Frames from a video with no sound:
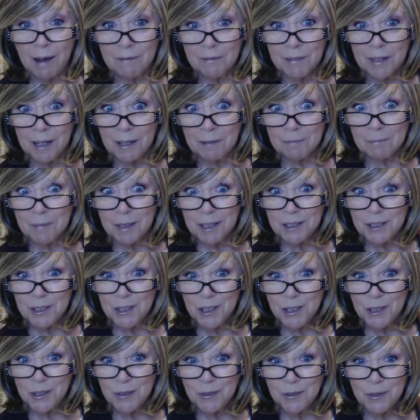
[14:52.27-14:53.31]
got my
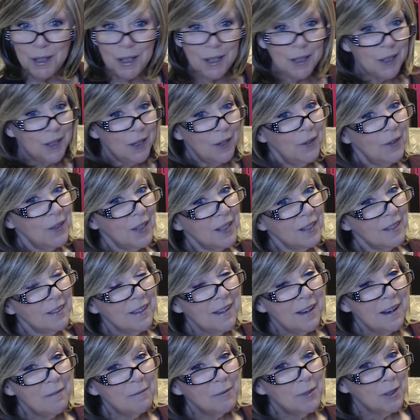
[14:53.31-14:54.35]
June Yoga
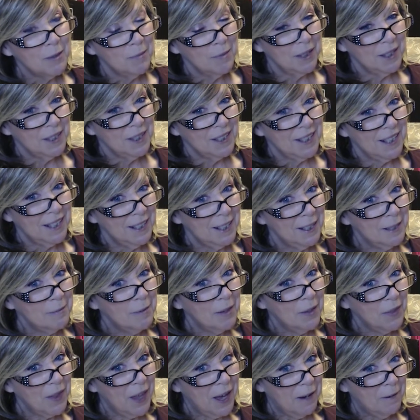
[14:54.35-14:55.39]
Club, so I'm excited
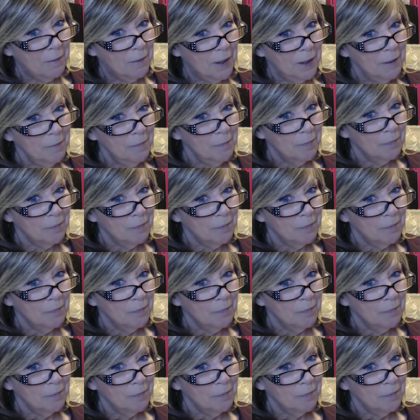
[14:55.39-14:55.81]
about that one.